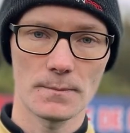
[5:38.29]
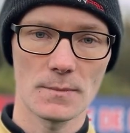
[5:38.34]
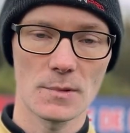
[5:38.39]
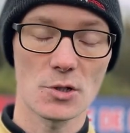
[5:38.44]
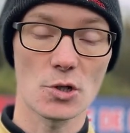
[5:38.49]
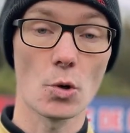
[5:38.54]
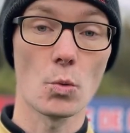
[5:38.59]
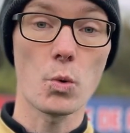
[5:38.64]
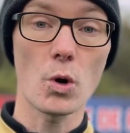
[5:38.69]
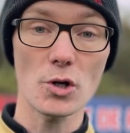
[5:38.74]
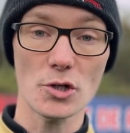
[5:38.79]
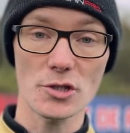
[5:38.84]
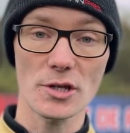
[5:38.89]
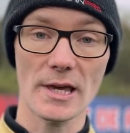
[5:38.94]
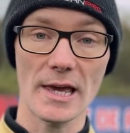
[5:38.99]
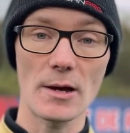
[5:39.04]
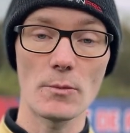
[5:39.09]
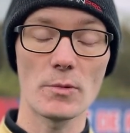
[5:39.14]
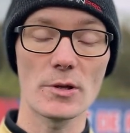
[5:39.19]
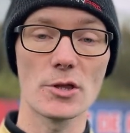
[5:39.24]
So watch the
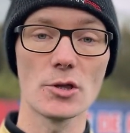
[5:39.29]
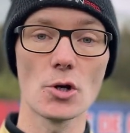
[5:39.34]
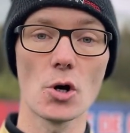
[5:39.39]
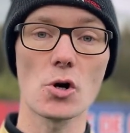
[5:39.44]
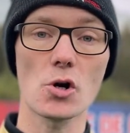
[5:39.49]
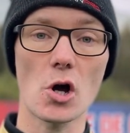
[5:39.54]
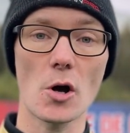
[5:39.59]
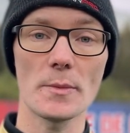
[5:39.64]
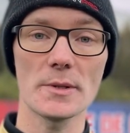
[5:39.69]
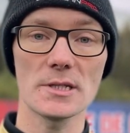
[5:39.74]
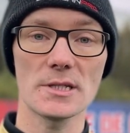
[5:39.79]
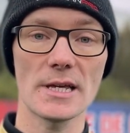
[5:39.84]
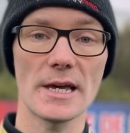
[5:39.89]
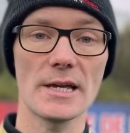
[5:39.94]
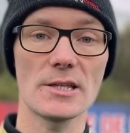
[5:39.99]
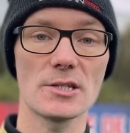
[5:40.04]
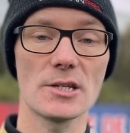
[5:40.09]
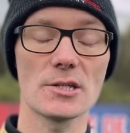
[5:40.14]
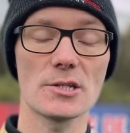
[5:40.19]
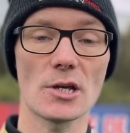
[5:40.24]
game with no
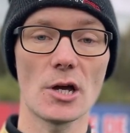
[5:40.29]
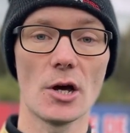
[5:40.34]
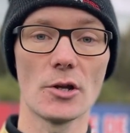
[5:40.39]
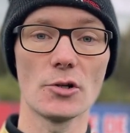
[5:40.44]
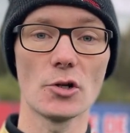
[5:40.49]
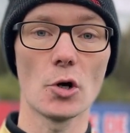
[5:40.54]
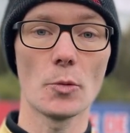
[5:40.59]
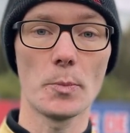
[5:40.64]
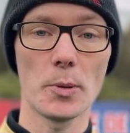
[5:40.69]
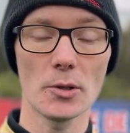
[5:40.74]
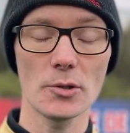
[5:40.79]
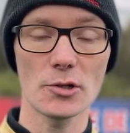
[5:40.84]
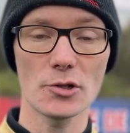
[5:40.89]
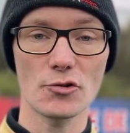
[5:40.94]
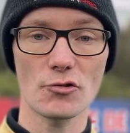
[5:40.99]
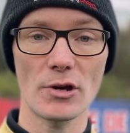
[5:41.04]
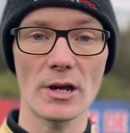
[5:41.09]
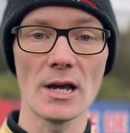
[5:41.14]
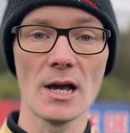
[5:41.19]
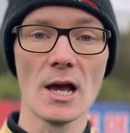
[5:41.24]
commentators and no
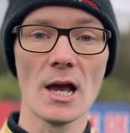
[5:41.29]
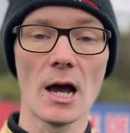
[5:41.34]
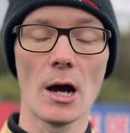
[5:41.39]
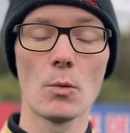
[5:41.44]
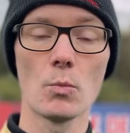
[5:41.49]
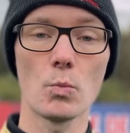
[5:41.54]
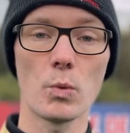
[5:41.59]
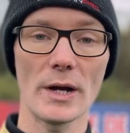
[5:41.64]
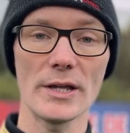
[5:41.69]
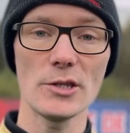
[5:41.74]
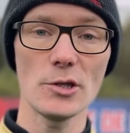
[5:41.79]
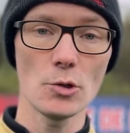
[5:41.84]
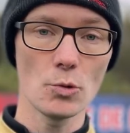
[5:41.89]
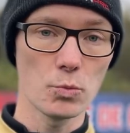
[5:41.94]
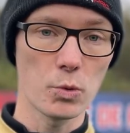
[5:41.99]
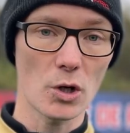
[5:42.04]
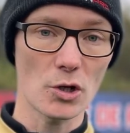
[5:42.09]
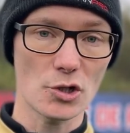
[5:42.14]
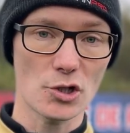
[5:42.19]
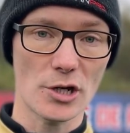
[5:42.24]
punditry, and when you
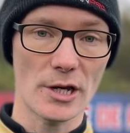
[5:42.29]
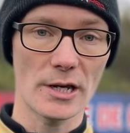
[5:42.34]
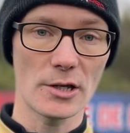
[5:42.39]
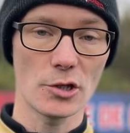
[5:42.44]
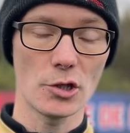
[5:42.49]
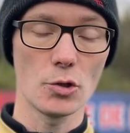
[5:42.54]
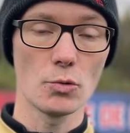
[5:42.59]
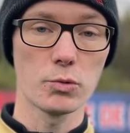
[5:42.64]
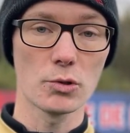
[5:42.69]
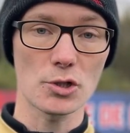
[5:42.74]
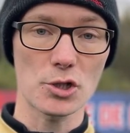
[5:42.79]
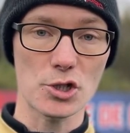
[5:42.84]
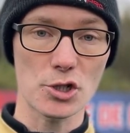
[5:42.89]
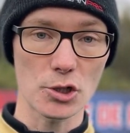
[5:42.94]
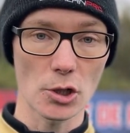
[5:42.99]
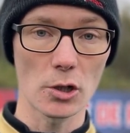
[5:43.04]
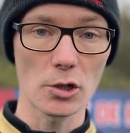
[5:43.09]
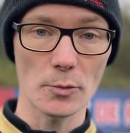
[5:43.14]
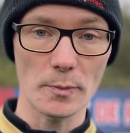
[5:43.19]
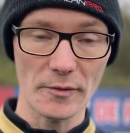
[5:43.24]
watch it, you will
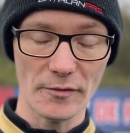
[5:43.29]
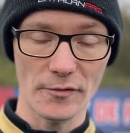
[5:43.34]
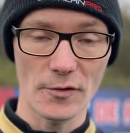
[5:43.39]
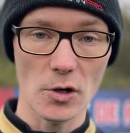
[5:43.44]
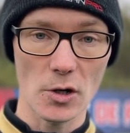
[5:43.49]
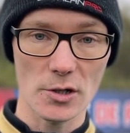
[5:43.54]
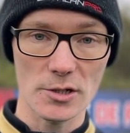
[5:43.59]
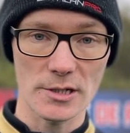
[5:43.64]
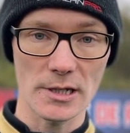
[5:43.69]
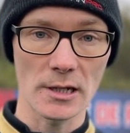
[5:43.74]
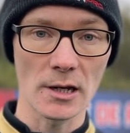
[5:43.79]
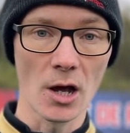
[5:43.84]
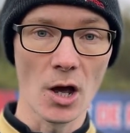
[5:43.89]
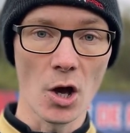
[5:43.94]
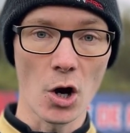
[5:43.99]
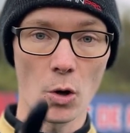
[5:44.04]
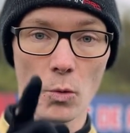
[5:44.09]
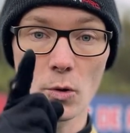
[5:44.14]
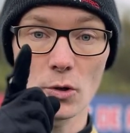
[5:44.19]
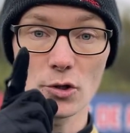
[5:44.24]
solely be focusing
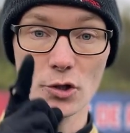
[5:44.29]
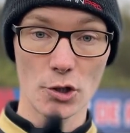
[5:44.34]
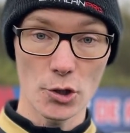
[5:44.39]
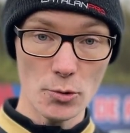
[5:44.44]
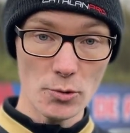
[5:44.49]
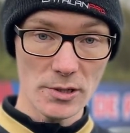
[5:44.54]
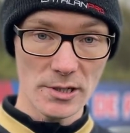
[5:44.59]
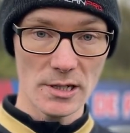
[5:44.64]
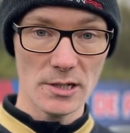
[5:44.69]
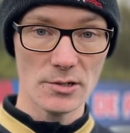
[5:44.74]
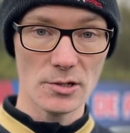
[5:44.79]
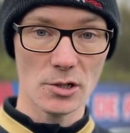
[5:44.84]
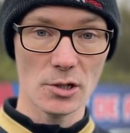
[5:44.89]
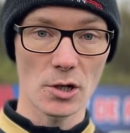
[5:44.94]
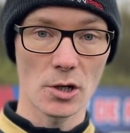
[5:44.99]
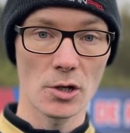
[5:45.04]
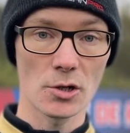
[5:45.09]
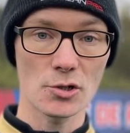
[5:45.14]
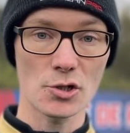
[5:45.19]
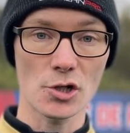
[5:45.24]
on what you see as a
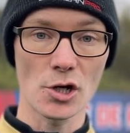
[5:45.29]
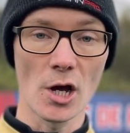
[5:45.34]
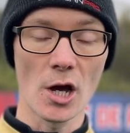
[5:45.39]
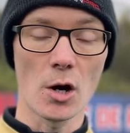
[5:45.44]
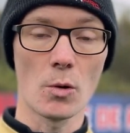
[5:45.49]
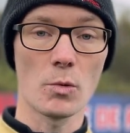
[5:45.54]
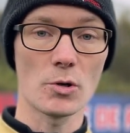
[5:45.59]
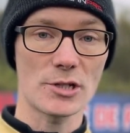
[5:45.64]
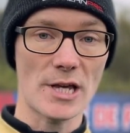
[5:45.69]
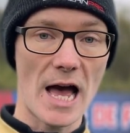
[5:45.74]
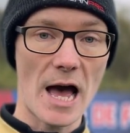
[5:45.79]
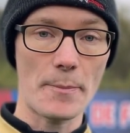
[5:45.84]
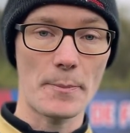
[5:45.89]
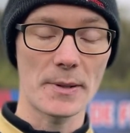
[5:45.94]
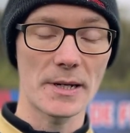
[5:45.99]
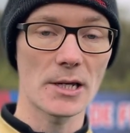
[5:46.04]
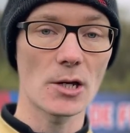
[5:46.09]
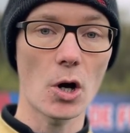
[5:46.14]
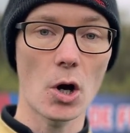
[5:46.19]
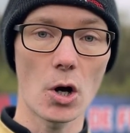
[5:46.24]
coach and what's
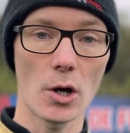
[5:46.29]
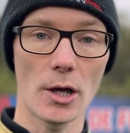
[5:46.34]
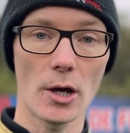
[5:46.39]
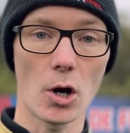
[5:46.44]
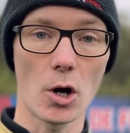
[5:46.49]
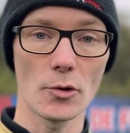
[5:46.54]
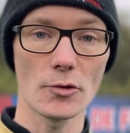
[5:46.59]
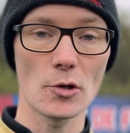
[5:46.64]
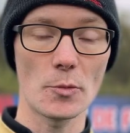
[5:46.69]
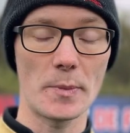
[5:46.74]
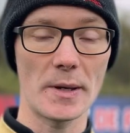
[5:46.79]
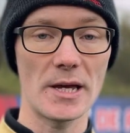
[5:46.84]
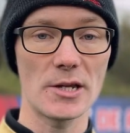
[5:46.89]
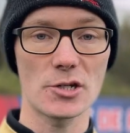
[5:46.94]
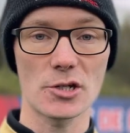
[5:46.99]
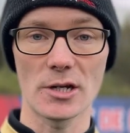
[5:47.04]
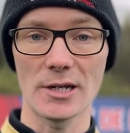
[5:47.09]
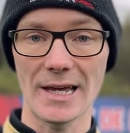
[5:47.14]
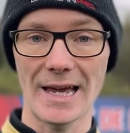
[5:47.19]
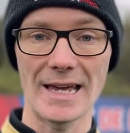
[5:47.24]
happening on the
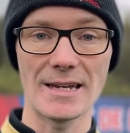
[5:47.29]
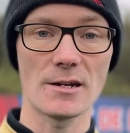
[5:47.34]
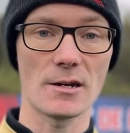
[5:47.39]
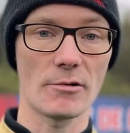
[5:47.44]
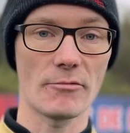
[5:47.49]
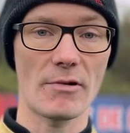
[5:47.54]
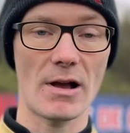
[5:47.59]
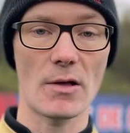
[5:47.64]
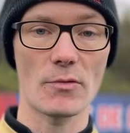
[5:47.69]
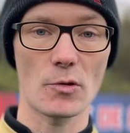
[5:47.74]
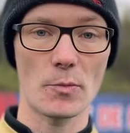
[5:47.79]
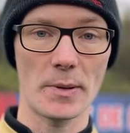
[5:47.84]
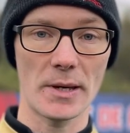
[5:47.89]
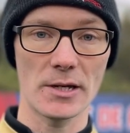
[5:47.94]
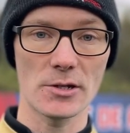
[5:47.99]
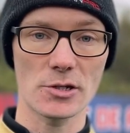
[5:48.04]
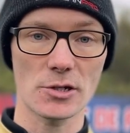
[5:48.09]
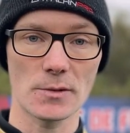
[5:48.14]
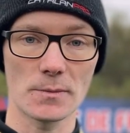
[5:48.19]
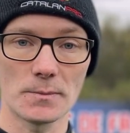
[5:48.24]
pitch and in and around the
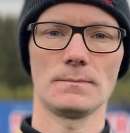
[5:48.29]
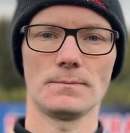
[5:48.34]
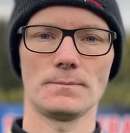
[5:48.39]
pitch.